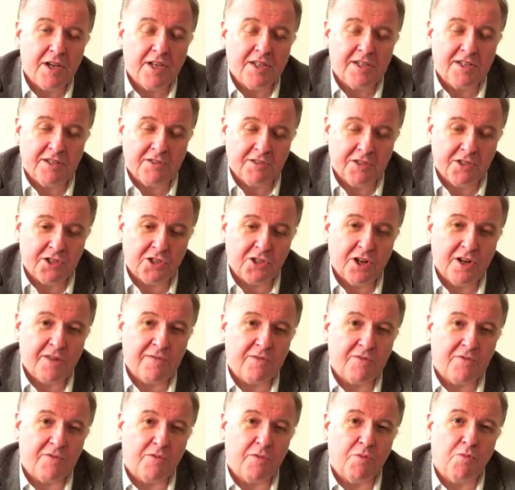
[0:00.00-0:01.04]
So to
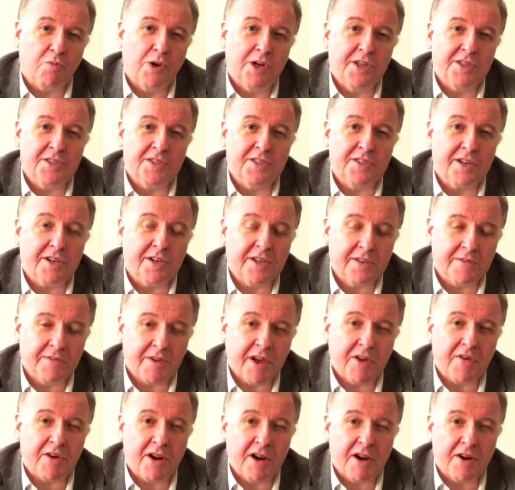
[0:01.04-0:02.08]
travel from one side of
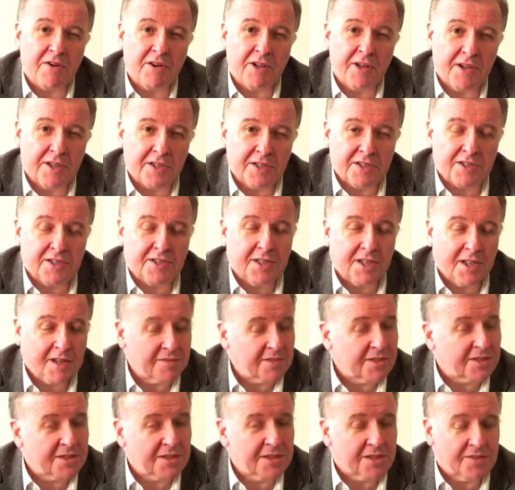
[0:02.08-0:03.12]
our area to the
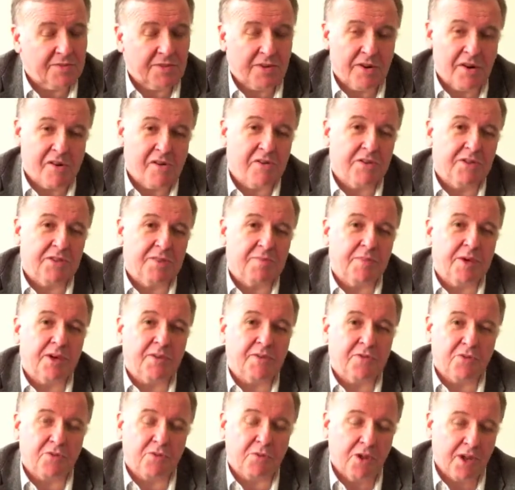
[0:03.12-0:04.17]
other side of our area is
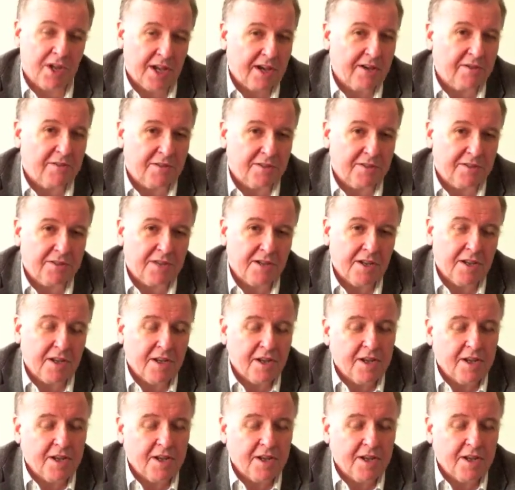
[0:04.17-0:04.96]
about 3 hours.